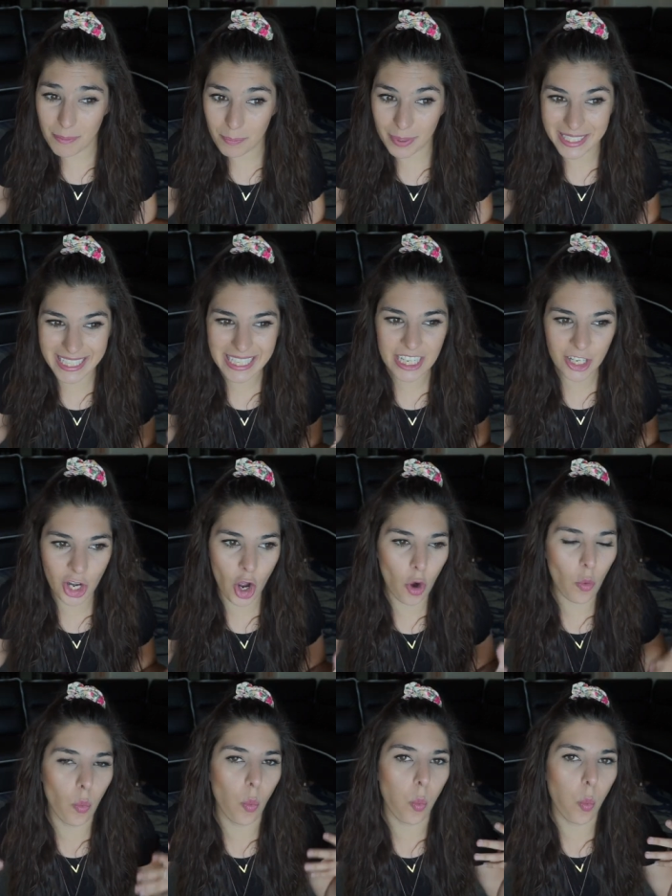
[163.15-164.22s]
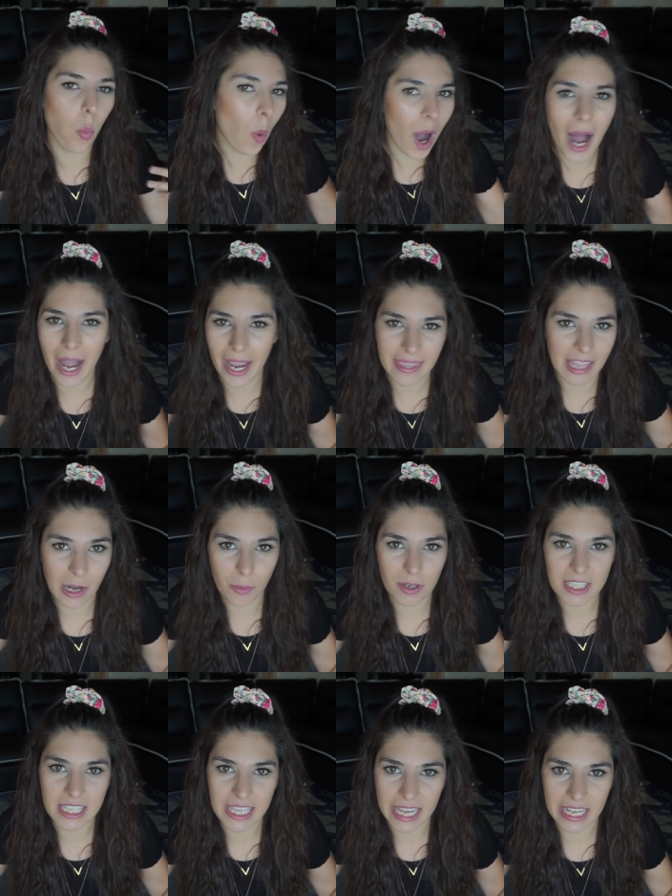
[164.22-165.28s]
But didn't know why that
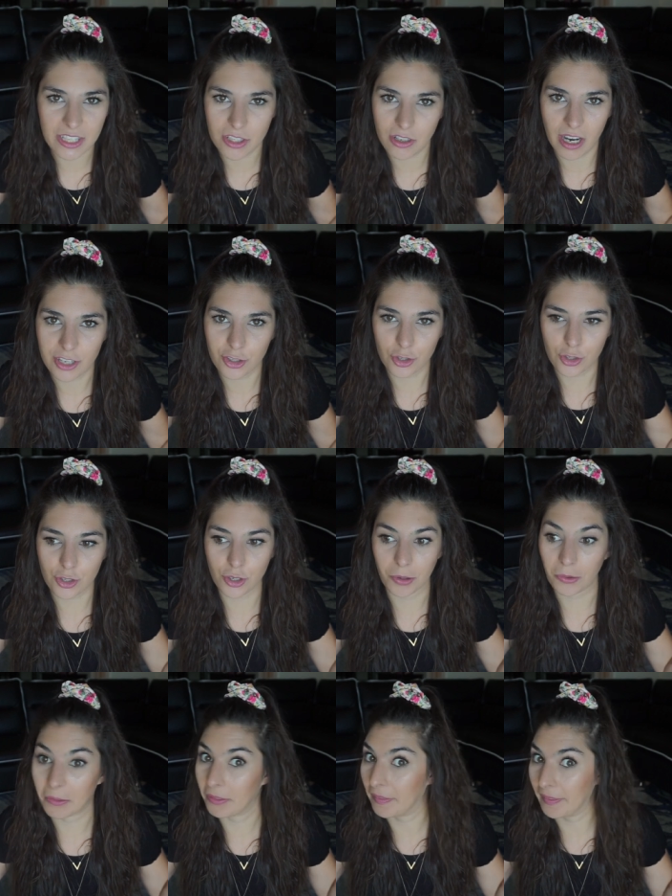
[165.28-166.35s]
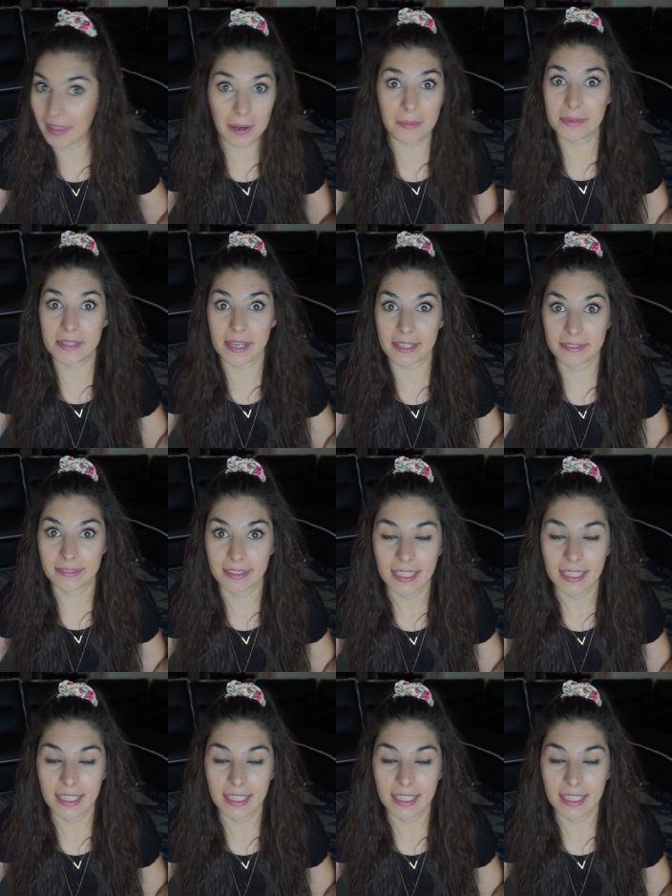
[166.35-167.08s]
was the answer. I just knew that was it.